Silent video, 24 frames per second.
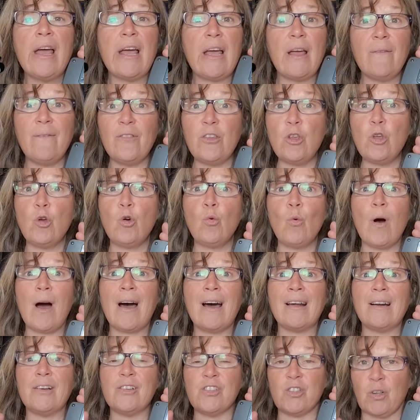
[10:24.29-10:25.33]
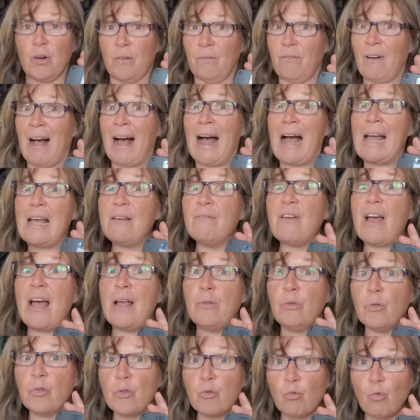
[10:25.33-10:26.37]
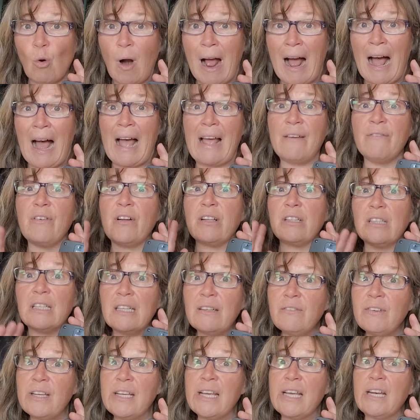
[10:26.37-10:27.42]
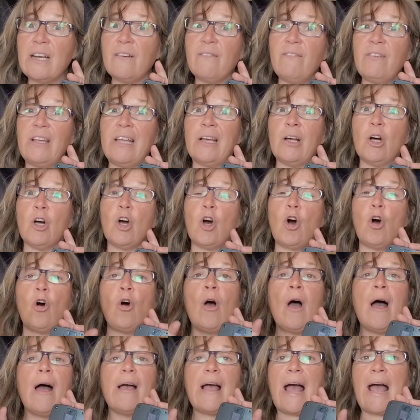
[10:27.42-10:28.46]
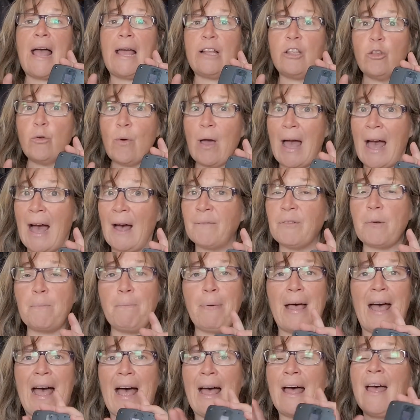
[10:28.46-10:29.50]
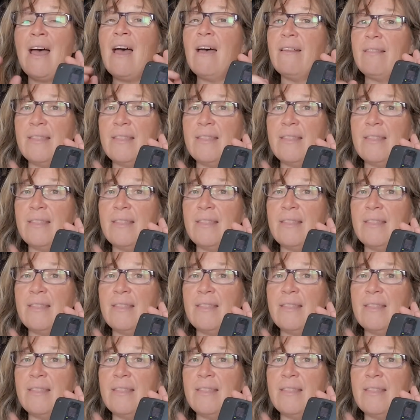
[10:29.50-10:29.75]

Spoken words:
if you want to survive and thrive living in a vehicle and you have a pet,